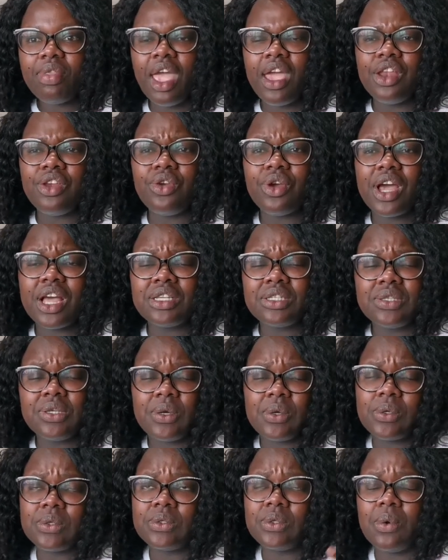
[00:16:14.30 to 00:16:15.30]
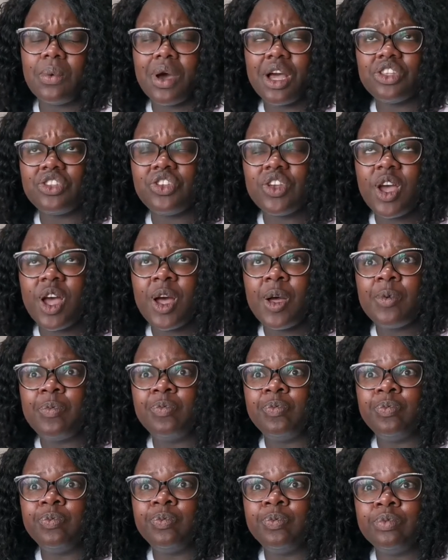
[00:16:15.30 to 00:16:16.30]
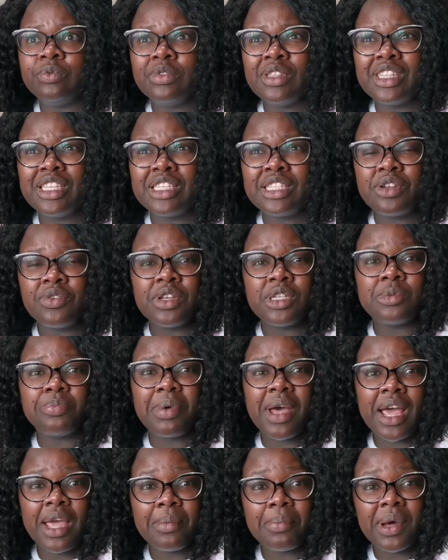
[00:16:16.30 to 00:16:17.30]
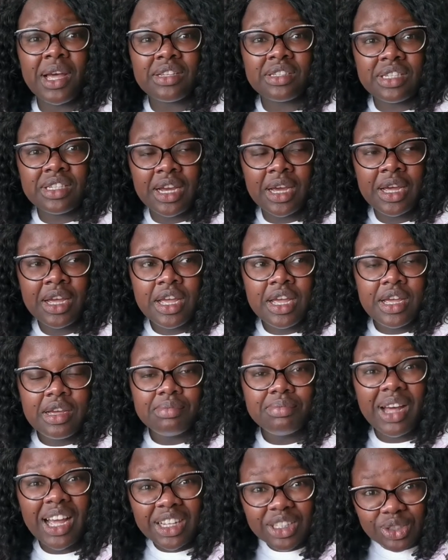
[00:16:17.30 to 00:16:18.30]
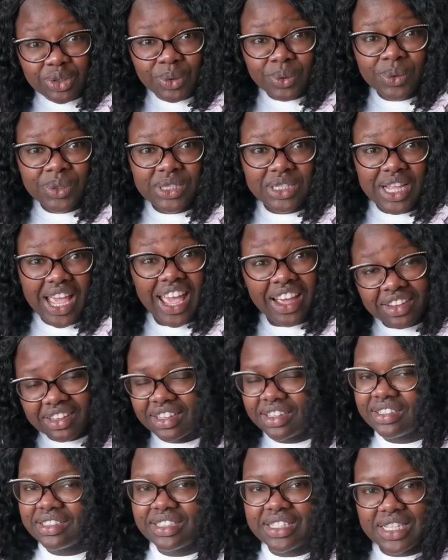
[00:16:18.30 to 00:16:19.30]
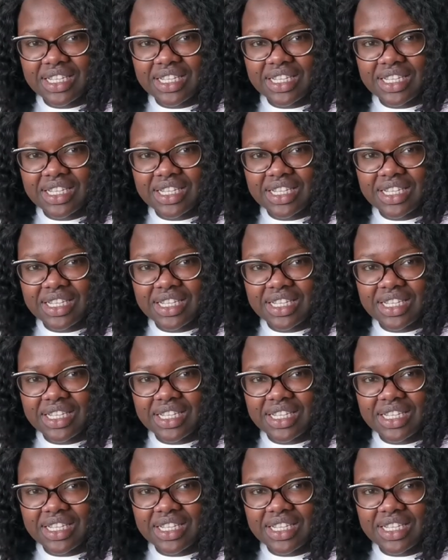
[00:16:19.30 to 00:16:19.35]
And you guys should also watch um, the series by Pastor Mike Todd, Anchored.